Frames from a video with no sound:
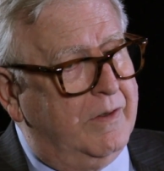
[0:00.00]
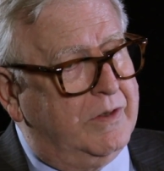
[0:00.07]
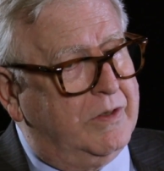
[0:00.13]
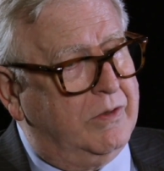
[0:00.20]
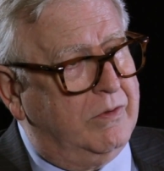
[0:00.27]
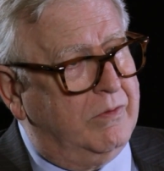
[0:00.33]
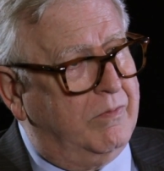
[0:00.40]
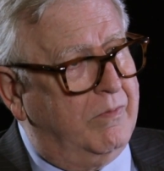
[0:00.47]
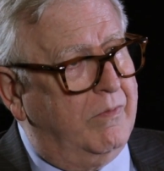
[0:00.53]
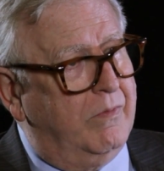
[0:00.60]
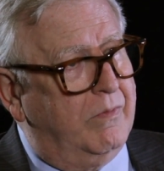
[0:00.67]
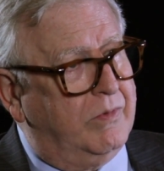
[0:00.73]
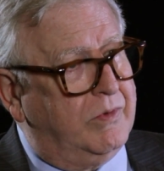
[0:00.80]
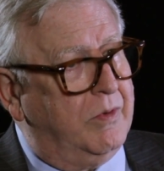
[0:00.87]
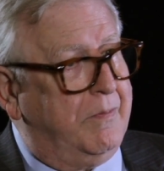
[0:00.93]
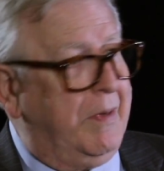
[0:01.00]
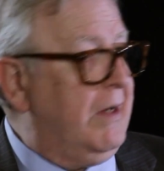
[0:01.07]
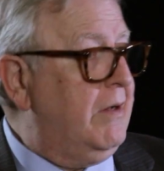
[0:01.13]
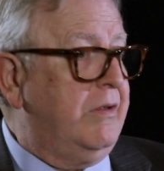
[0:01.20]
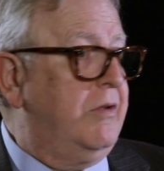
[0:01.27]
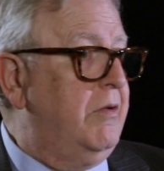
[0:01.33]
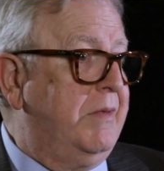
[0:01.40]
to
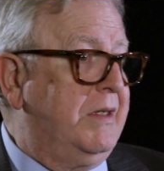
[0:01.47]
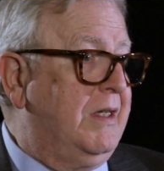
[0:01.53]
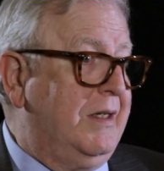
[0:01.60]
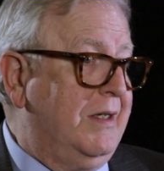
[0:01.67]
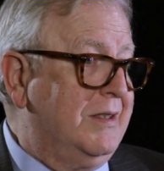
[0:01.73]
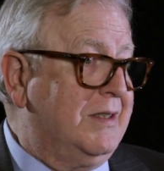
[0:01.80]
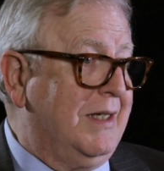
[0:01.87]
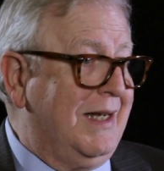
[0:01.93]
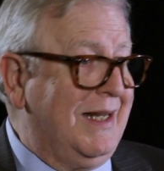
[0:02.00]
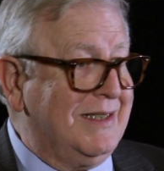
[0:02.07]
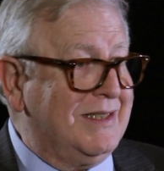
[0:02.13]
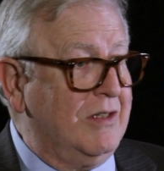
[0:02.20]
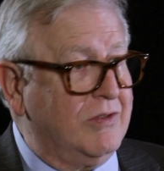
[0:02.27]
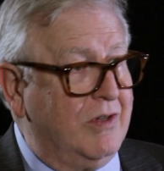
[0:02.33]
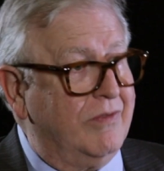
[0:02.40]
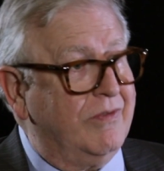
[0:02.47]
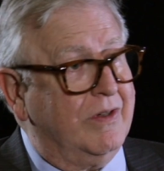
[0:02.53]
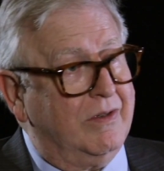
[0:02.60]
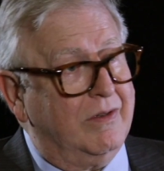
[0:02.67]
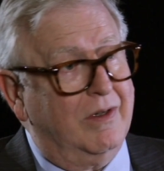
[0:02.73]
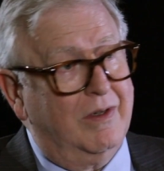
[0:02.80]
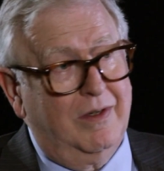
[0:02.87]
better the human condition. And that sounds
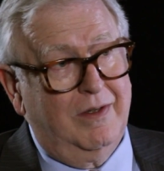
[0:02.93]
awfully